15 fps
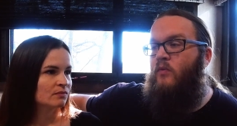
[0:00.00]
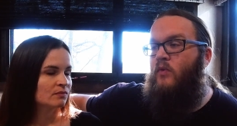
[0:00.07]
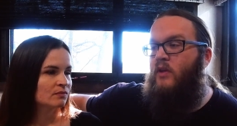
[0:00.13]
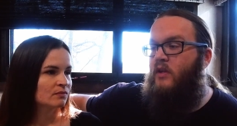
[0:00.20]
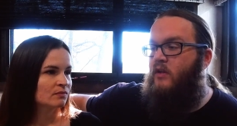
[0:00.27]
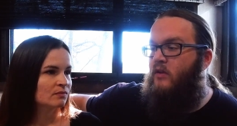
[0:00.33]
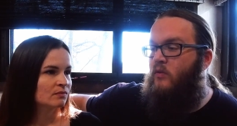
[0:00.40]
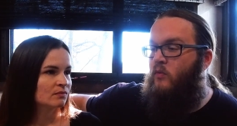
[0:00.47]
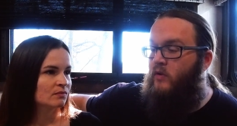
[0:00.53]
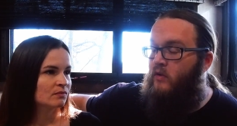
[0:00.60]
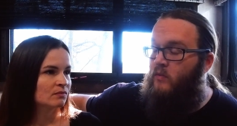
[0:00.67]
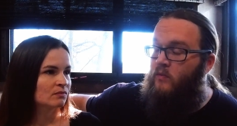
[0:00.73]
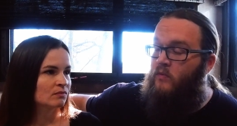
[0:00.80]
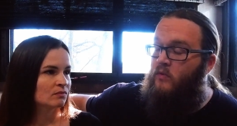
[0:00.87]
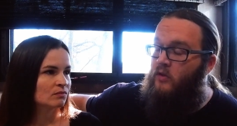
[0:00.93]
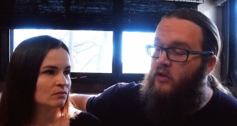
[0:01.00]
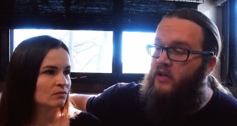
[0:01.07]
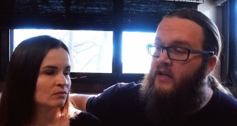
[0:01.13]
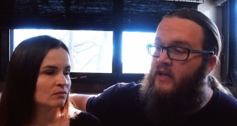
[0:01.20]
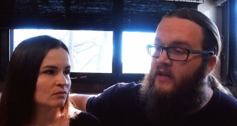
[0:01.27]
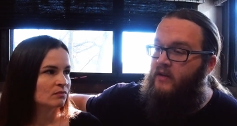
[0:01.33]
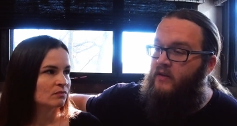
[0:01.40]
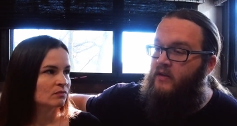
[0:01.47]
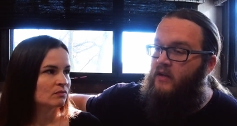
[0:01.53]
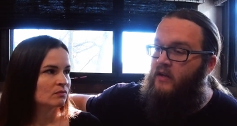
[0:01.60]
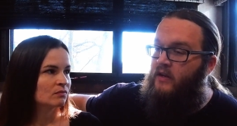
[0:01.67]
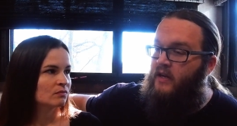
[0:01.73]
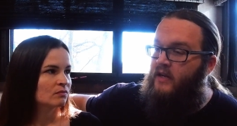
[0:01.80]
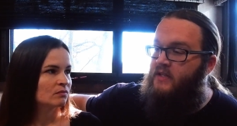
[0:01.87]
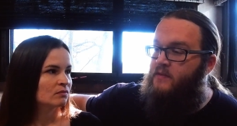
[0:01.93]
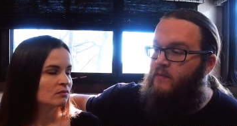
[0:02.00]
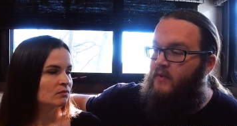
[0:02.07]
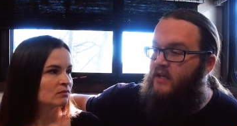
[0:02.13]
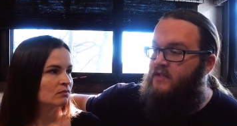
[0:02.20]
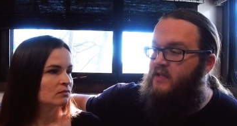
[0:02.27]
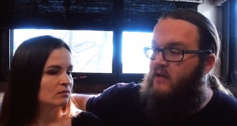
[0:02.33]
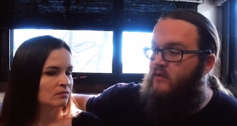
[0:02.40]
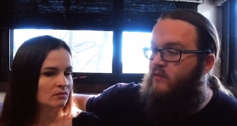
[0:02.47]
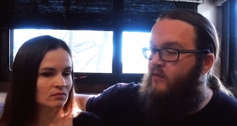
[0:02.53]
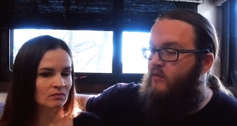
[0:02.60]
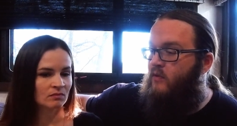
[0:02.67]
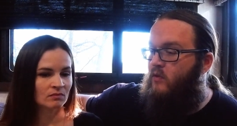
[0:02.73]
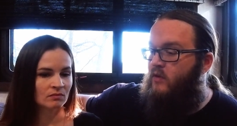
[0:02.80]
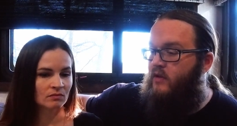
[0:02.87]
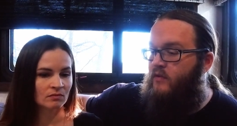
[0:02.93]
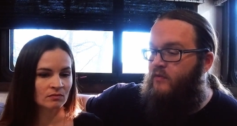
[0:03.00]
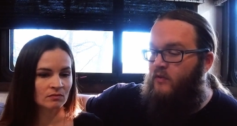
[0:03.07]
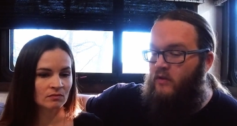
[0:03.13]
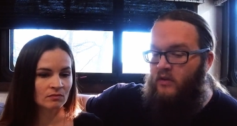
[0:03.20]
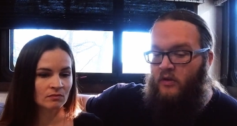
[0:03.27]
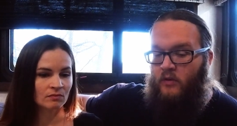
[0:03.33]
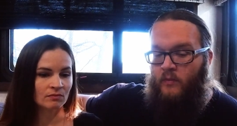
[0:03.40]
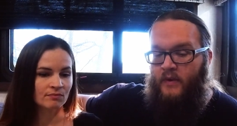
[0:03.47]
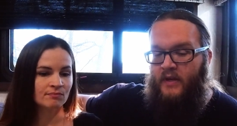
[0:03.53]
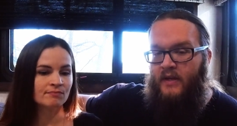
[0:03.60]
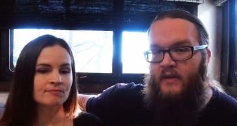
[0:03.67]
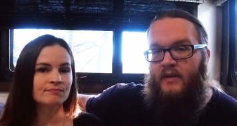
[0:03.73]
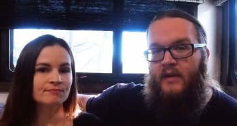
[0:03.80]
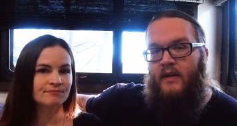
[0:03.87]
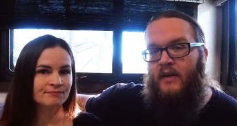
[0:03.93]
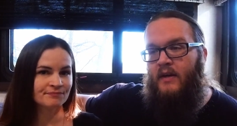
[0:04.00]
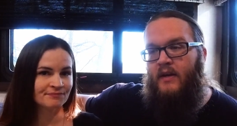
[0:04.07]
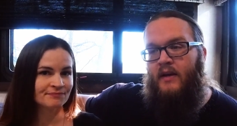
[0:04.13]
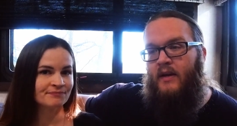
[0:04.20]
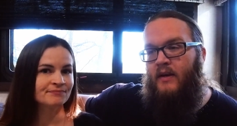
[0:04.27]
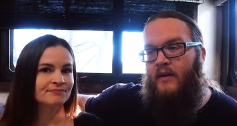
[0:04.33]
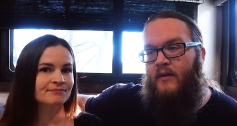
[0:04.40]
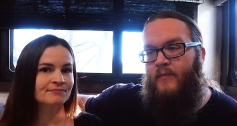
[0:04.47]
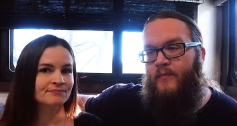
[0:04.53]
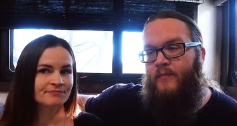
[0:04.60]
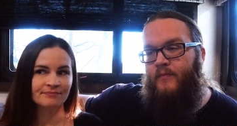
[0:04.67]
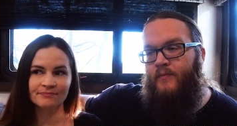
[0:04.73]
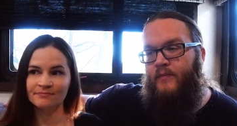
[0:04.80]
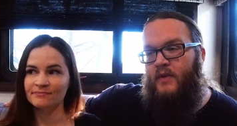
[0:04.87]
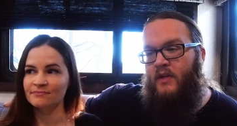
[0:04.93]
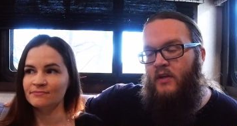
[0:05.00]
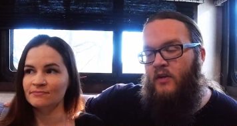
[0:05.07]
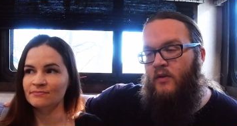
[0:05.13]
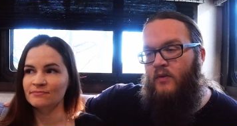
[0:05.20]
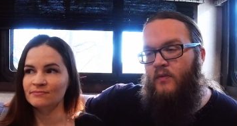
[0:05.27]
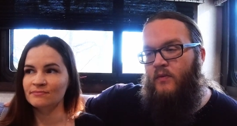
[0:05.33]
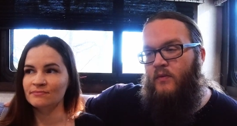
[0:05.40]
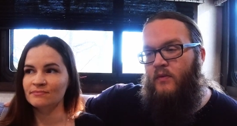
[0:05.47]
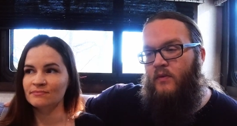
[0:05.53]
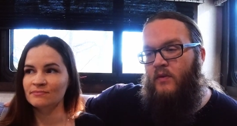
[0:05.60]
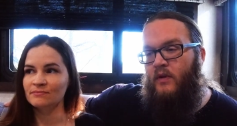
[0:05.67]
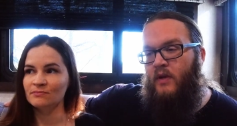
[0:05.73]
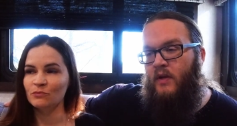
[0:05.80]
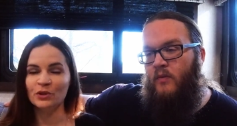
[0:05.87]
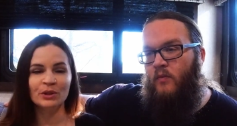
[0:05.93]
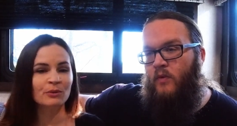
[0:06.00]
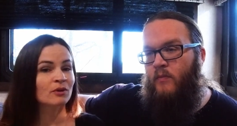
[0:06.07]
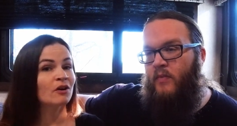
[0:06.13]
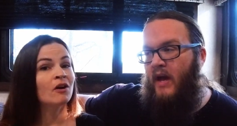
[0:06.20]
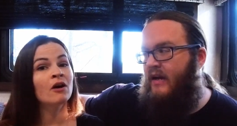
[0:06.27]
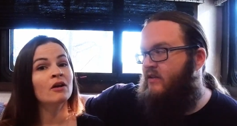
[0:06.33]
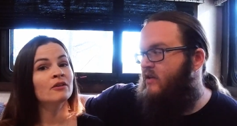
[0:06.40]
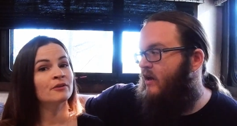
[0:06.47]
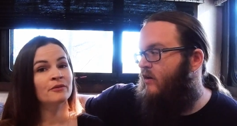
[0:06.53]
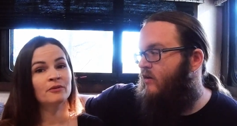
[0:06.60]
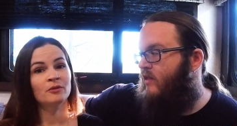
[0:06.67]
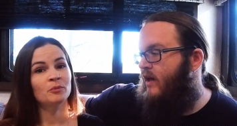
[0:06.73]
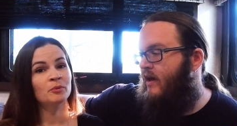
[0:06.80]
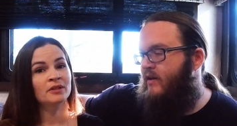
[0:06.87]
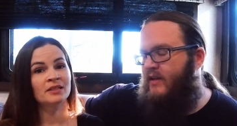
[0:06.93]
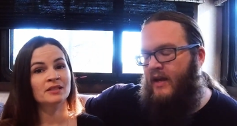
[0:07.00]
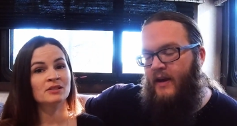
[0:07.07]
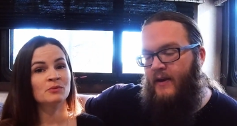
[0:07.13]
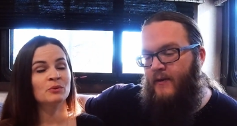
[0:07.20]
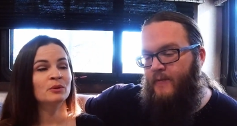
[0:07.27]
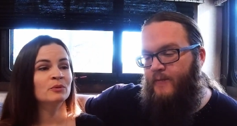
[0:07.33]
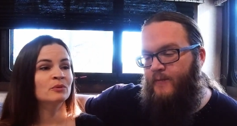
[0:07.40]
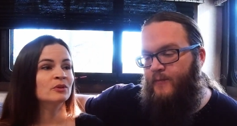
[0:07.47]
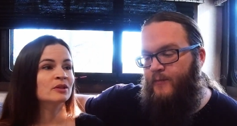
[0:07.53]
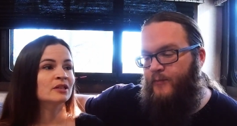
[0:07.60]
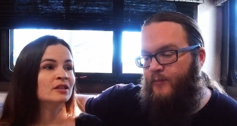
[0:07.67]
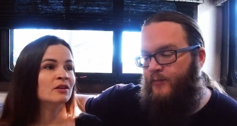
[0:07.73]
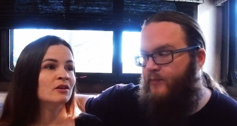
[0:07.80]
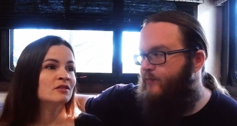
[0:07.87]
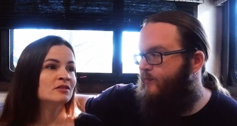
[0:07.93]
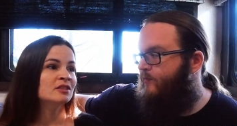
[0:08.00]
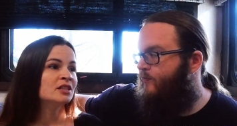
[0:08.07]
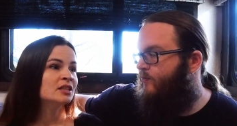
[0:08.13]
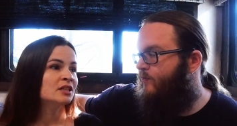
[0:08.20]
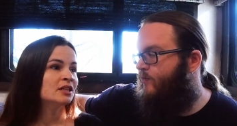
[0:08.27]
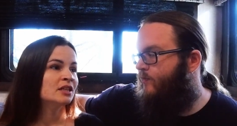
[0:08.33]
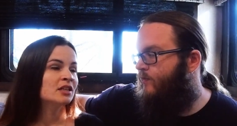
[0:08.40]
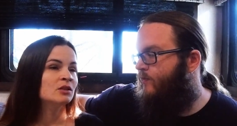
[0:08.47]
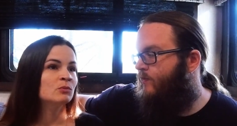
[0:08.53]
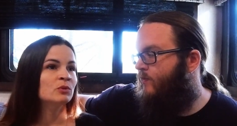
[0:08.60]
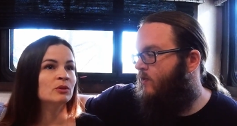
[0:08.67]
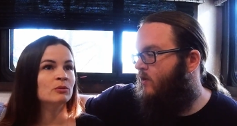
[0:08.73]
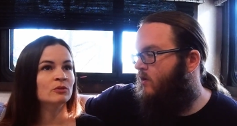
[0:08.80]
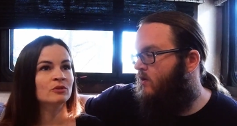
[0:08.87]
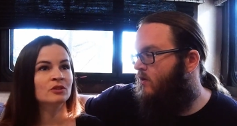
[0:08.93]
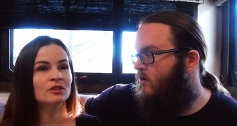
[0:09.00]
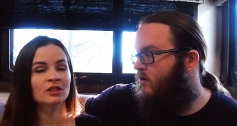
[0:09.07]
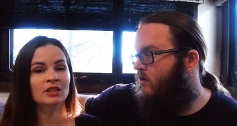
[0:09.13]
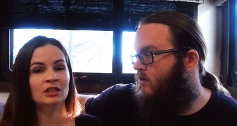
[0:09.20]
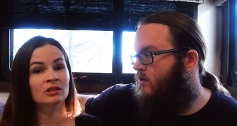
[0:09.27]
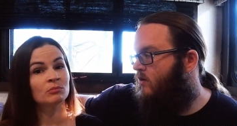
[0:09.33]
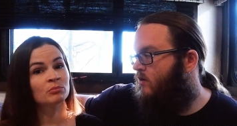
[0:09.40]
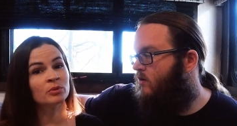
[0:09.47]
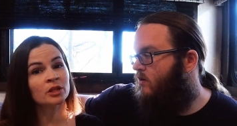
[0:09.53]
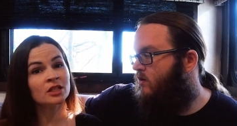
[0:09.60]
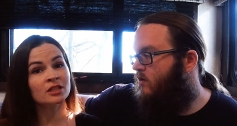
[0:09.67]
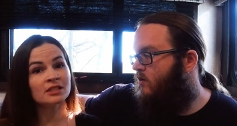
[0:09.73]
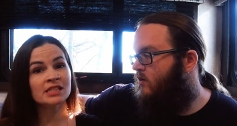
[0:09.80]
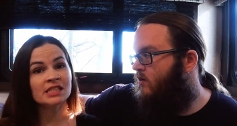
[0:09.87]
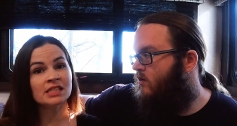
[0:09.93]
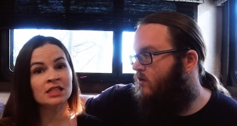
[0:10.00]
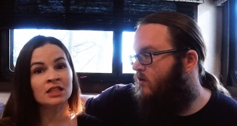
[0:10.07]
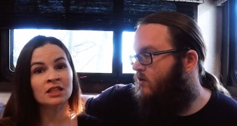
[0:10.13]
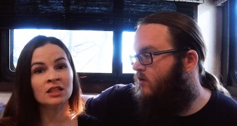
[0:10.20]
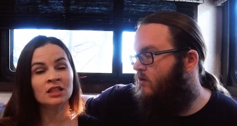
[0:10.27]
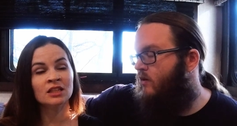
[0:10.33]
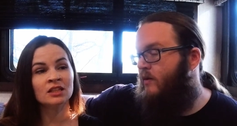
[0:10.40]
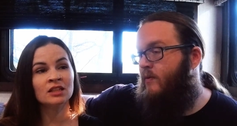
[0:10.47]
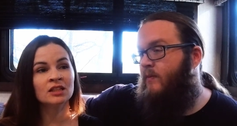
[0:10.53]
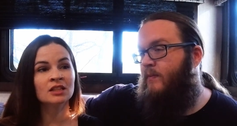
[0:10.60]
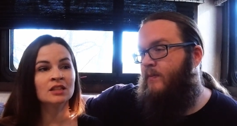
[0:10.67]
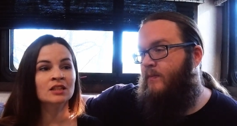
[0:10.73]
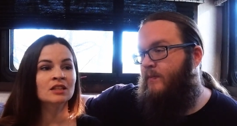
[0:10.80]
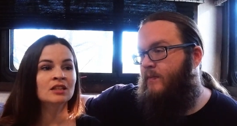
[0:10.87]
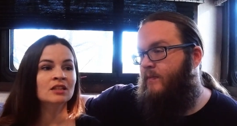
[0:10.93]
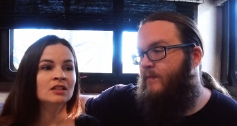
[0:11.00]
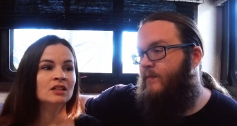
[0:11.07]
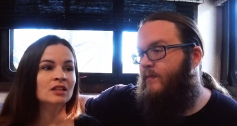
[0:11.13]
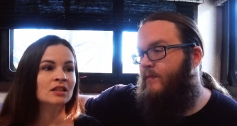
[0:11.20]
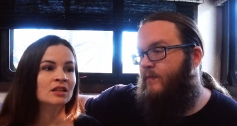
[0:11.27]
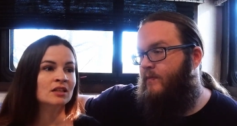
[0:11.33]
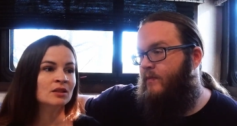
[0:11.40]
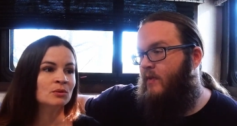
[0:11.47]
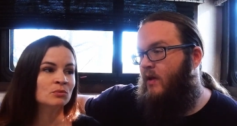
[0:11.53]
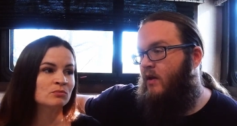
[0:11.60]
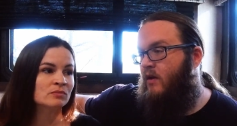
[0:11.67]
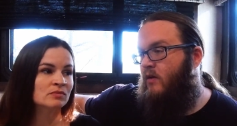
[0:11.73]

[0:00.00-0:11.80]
Speaker 1: really we were looking at a, a nice bus out in Florida for a little bit, um, you know,
Speaker 2: and we, we were backed all out over of that. The place. Yeah. We were looking online. We were looking in person. Yep. Uh,